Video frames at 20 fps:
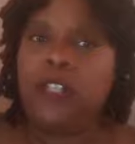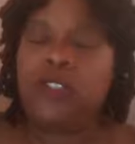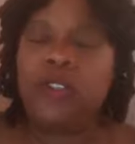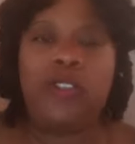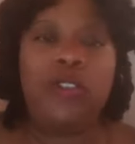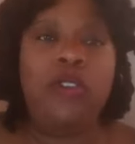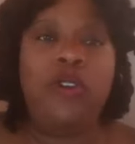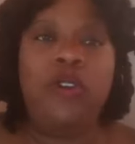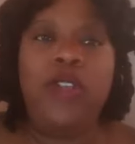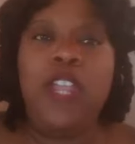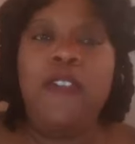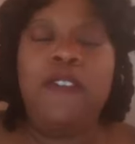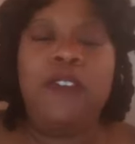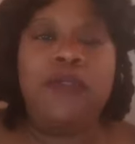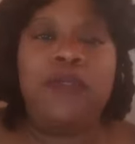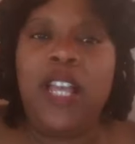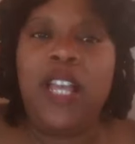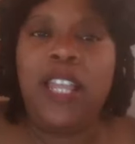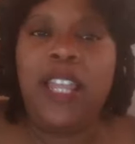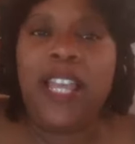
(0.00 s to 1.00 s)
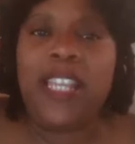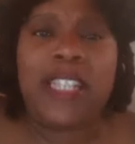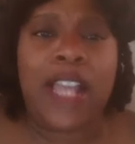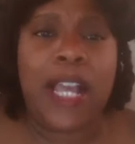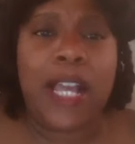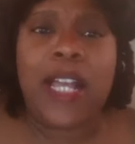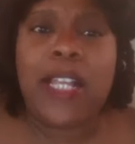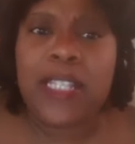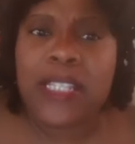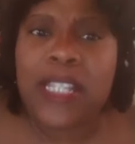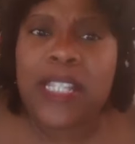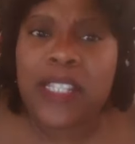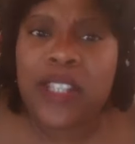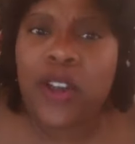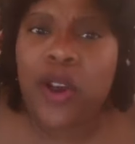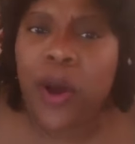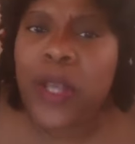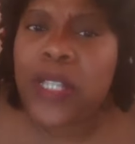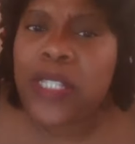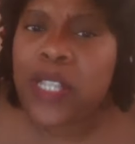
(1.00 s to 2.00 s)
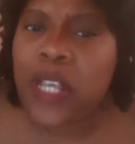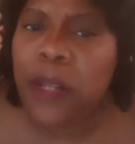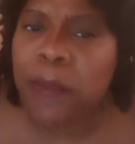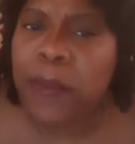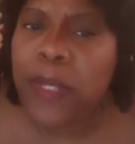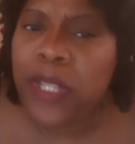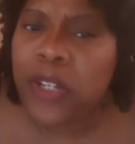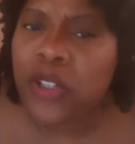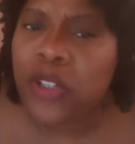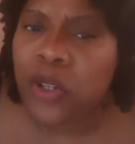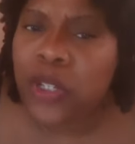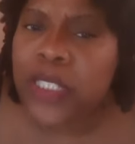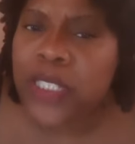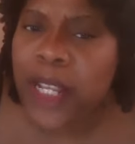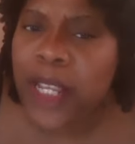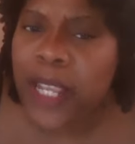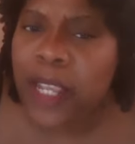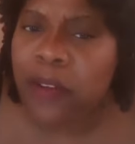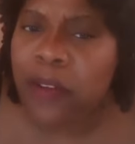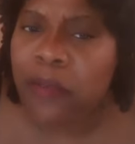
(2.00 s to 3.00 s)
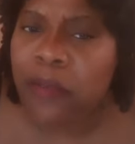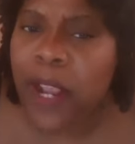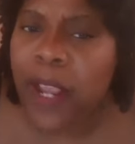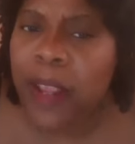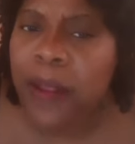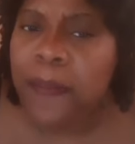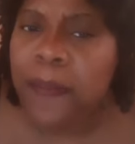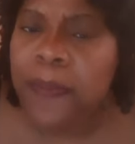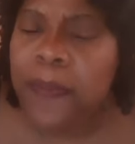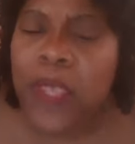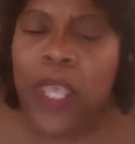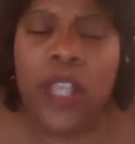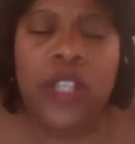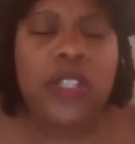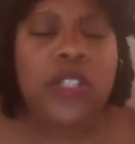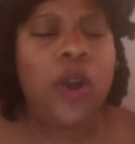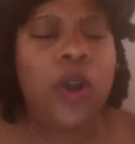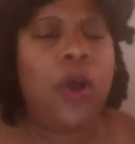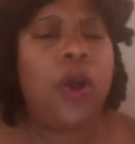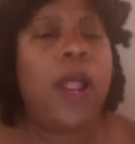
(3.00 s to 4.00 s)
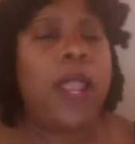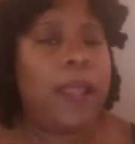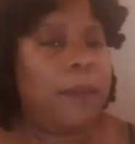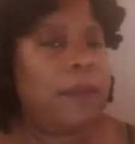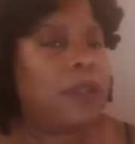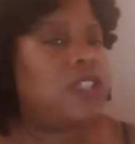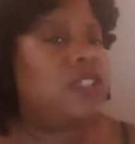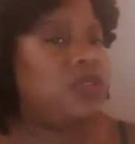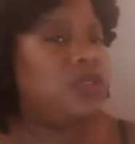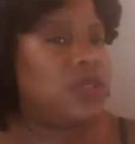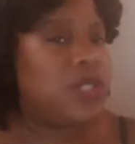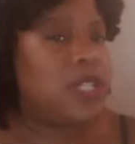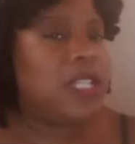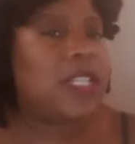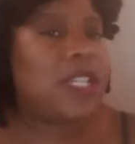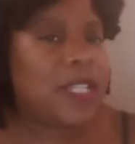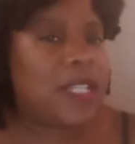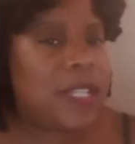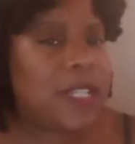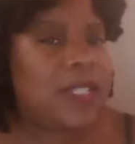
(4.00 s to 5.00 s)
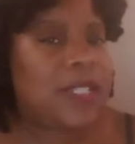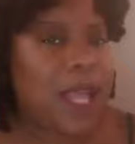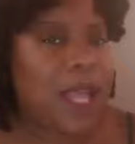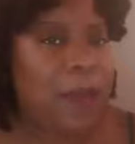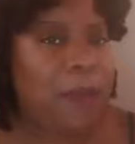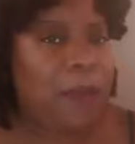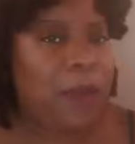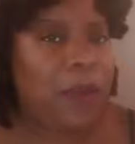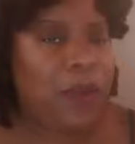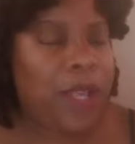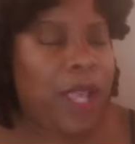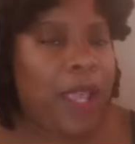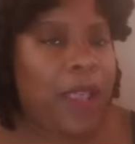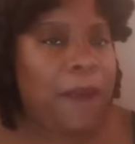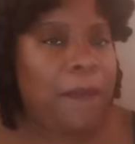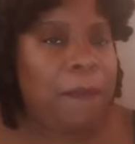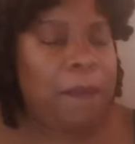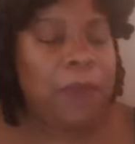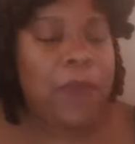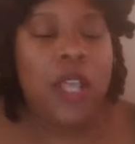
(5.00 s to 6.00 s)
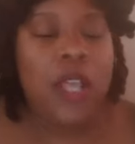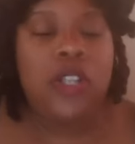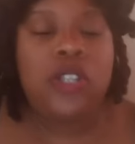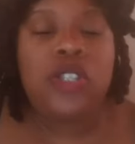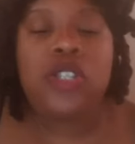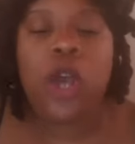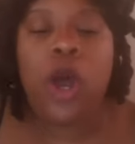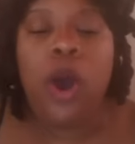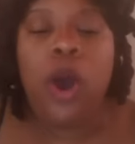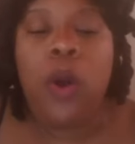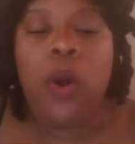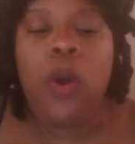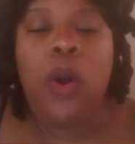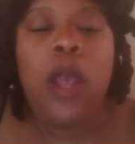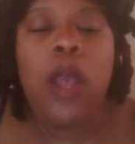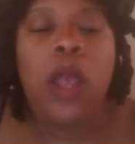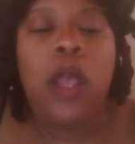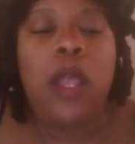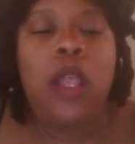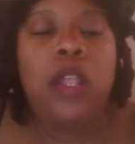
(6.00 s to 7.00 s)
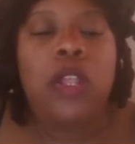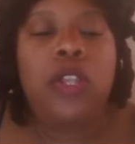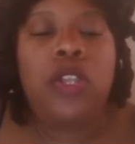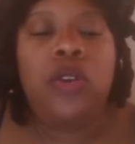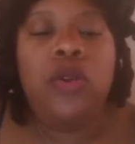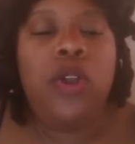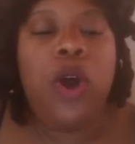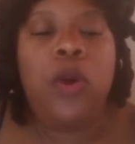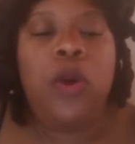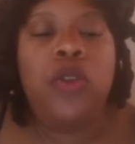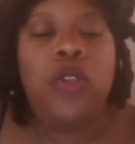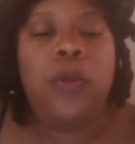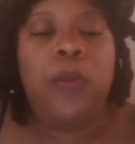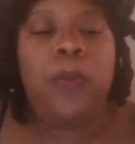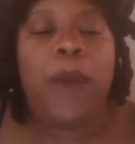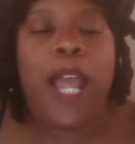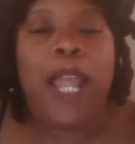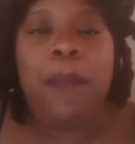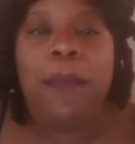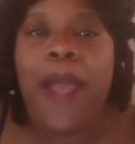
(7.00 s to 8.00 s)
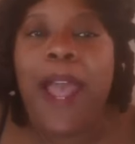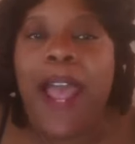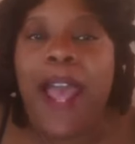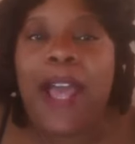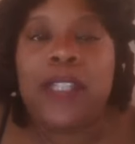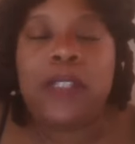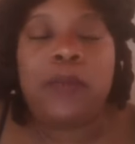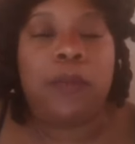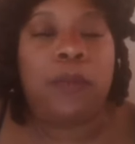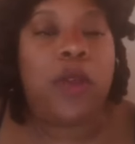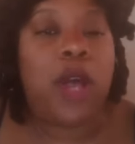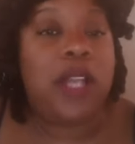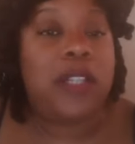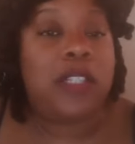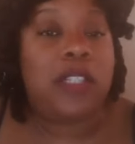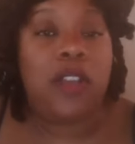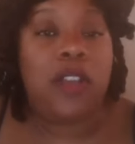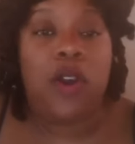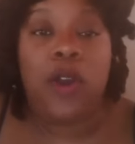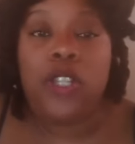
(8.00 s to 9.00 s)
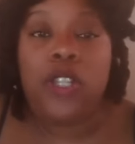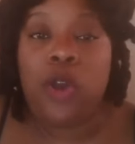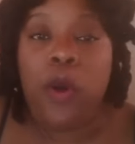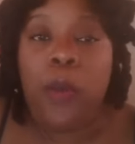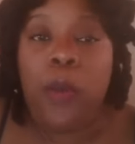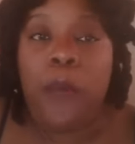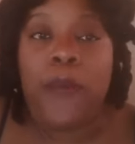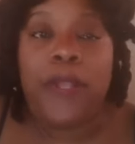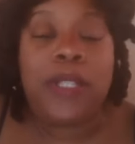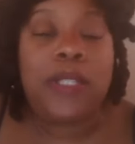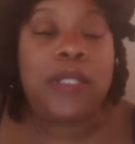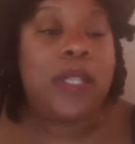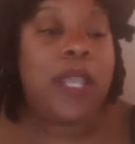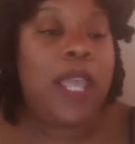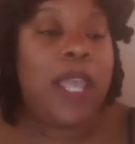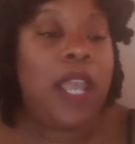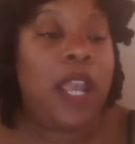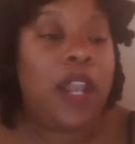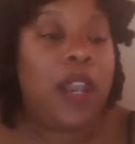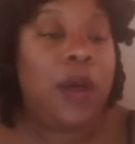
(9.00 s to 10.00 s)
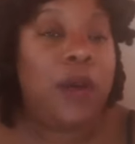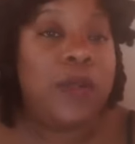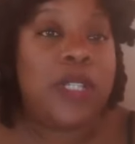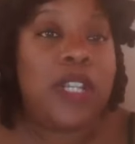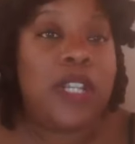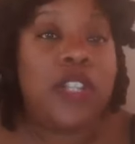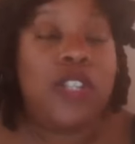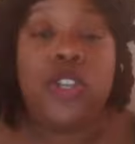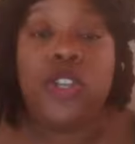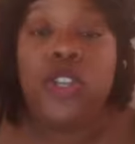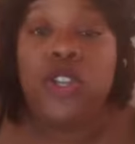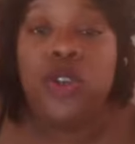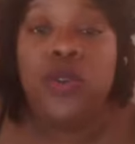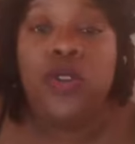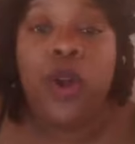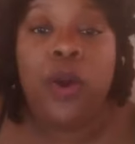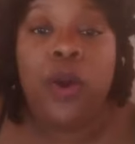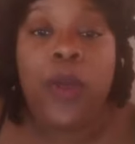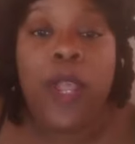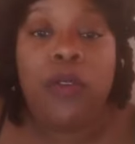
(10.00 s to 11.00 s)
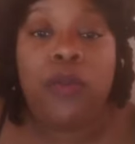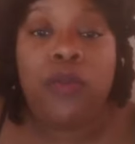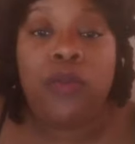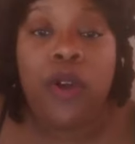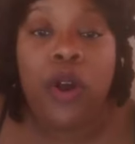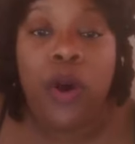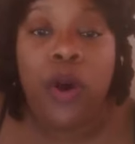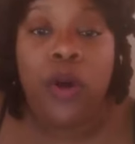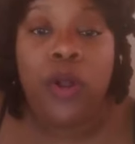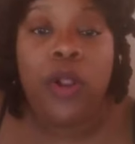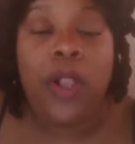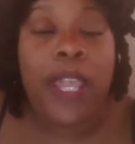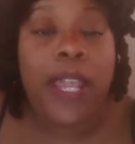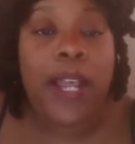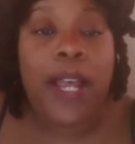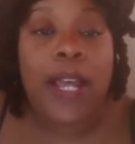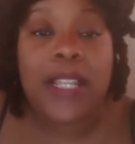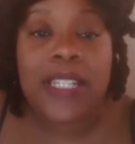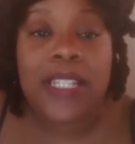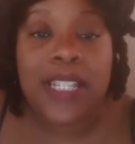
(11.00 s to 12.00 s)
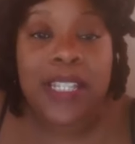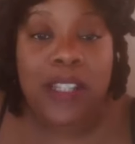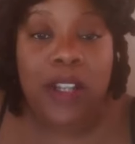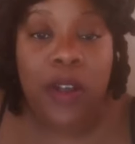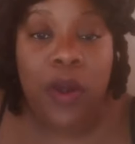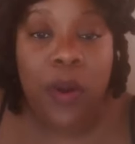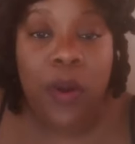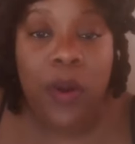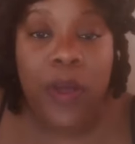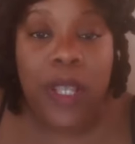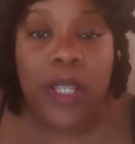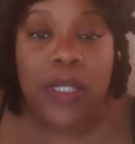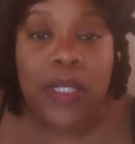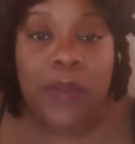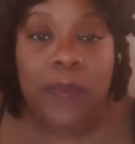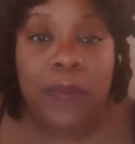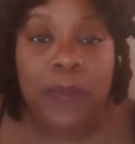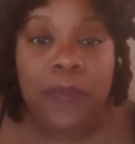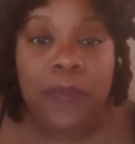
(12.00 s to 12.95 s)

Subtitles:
So you don't even realize that Consistent Coins could be your ticket, right? And I'm just using this as an example, okay? So you bypass Consistent Coins opens, it closes, you don't enroll in Consistent Coins.